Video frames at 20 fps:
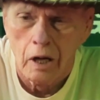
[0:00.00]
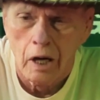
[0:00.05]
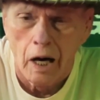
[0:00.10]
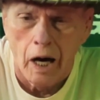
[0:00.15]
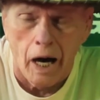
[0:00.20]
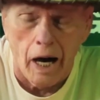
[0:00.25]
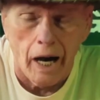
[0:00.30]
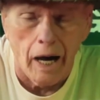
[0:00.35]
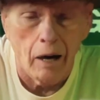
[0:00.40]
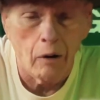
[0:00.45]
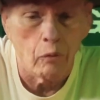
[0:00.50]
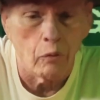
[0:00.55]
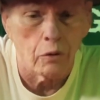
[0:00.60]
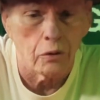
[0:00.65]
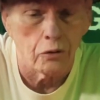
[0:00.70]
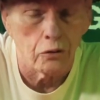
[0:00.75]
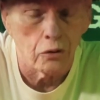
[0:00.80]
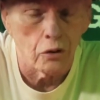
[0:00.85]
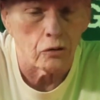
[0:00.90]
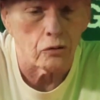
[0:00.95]
I would
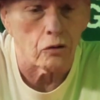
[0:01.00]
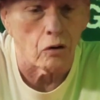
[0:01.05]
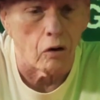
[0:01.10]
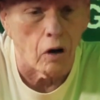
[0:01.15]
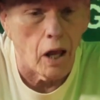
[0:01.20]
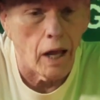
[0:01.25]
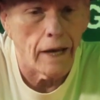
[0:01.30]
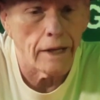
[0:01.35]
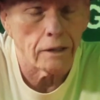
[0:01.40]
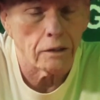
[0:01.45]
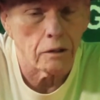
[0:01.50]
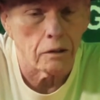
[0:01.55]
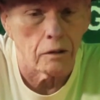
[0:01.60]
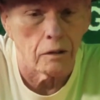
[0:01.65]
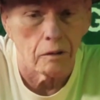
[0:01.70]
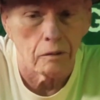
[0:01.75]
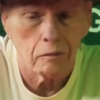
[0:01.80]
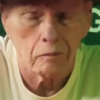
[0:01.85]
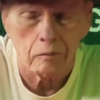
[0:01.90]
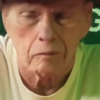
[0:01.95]
just like
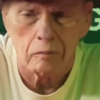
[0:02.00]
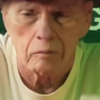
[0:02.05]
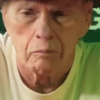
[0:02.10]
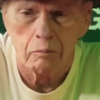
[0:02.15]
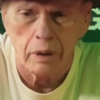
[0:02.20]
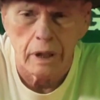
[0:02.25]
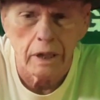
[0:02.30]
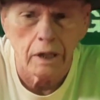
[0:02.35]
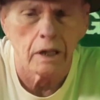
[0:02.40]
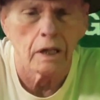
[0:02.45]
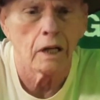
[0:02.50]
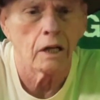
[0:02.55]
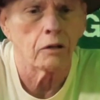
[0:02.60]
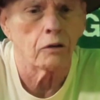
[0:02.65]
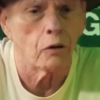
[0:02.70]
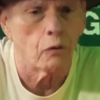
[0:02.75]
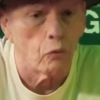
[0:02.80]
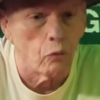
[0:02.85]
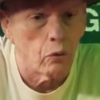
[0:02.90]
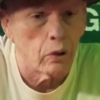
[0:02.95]
to be in
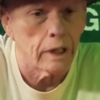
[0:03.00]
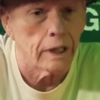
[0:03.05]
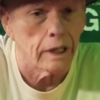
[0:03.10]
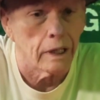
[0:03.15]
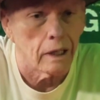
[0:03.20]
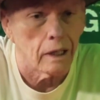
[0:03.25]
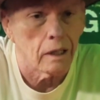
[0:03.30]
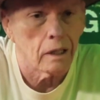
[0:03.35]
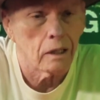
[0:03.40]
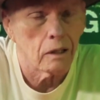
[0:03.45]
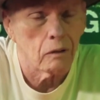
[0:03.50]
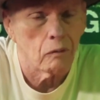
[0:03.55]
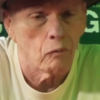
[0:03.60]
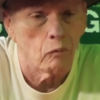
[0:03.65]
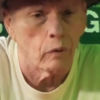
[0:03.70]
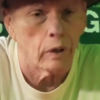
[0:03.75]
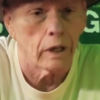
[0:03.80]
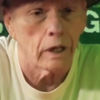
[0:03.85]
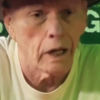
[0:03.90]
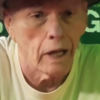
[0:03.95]
the ring
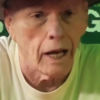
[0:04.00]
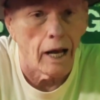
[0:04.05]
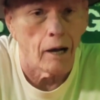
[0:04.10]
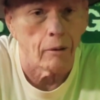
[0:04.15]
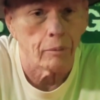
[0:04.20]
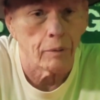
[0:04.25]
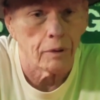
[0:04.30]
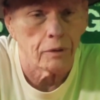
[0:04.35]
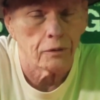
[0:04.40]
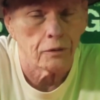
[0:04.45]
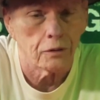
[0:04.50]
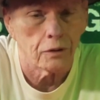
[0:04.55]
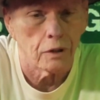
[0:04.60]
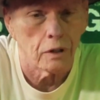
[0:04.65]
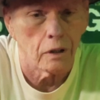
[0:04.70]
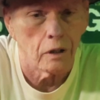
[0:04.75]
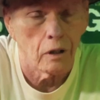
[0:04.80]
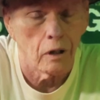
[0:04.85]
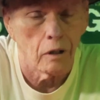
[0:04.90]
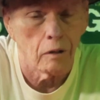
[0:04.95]
when it happens.
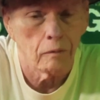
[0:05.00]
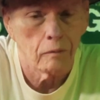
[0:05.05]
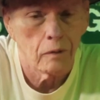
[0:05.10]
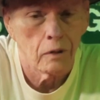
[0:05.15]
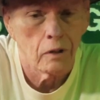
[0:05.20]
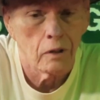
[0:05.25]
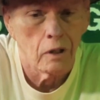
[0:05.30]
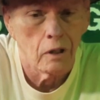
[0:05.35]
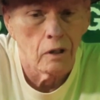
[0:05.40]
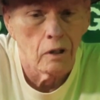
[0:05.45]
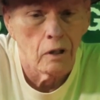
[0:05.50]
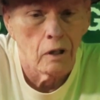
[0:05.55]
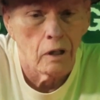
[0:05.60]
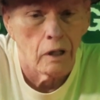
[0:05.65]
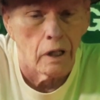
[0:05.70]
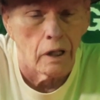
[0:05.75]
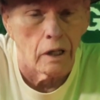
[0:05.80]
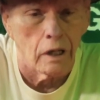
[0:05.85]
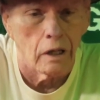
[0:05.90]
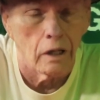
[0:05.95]

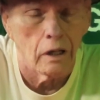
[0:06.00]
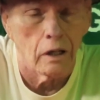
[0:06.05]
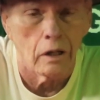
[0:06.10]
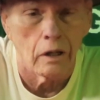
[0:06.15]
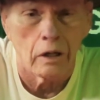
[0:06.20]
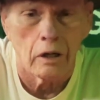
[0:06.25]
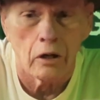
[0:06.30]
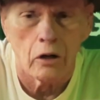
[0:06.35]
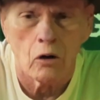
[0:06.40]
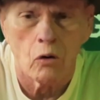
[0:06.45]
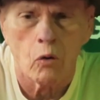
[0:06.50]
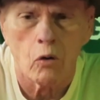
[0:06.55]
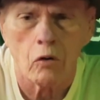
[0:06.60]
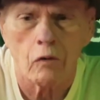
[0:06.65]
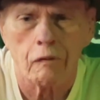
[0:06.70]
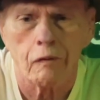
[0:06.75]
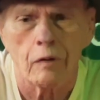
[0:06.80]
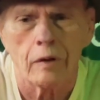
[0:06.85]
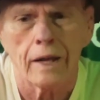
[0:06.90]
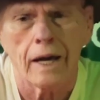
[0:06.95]
And in order
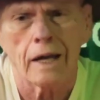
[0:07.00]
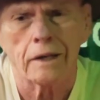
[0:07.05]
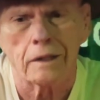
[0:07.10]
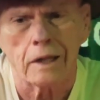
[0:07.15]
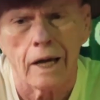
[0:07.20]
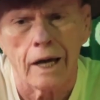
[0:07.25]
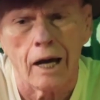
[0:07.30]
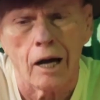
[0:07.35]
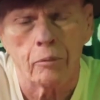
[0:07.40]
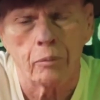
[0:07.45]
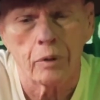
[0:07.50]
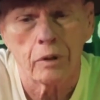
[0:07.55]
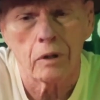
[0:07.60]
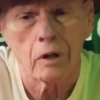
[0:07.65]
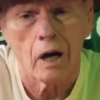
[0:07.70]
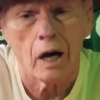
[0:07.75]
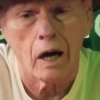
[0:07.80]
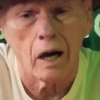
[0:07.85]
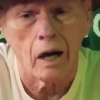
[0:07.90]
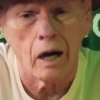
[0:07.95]
for that to
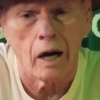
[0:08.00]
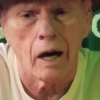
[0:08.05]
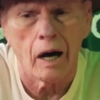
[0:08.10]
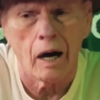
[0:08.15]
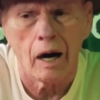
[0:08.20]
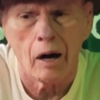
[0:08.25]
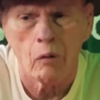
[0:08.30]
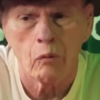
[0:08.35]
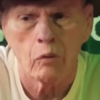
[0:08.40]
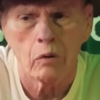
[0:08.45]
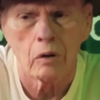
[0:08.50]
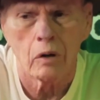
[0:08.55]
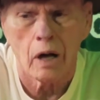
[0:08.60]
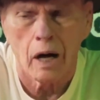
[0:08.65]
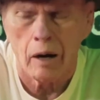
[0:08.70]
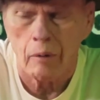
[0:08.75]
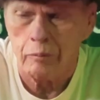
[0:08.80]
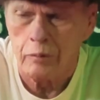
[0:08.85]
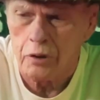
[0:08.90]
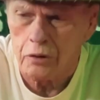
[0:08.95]
happen,
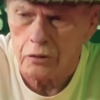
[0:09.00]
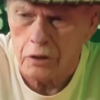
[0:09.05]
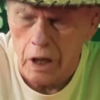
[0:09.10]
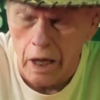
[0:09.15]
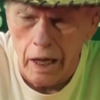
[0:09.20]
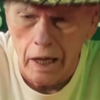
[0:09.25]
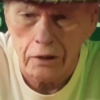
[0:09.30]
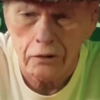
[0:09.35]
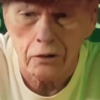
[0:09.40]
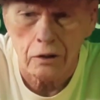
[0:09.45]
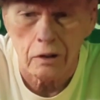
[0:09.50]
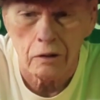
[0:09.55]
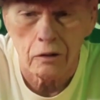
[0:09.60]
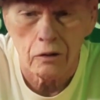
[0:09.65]
I'm just asking